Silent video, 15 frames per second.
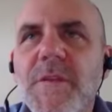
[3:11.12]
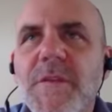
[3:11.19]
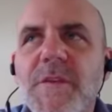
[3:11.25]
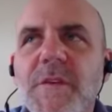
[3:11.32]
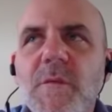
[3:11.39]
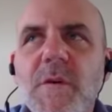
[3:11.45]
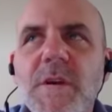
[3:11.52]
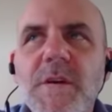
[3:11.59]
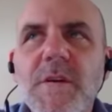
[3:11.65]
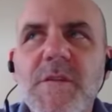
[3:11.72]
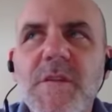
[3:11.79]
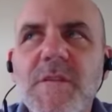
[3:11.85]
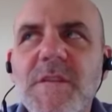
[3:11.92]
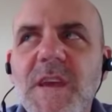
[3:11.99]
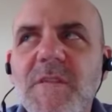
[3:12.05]
Do you want to
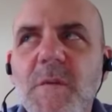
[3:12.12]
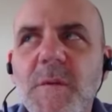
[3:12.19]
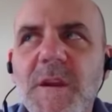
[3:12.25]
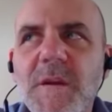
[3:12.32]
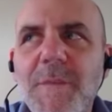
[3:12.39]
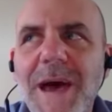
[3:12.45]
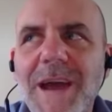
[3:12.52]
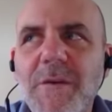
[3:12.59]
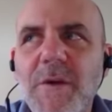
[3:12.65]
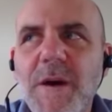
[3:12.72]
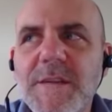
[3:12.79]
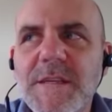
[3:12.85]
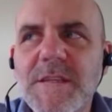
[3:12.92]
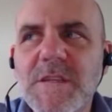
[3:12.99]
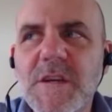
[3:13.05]
just give a bit of background
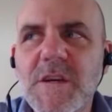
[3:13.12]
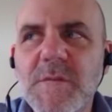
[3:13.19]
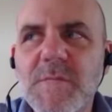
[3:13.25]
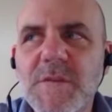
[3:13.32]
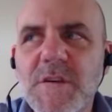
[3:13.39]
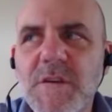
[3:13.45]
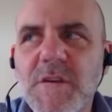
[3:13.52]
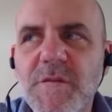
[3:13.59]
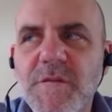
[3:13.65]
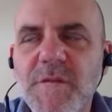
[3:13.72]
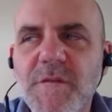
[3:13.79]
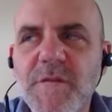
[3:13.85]
in terms of,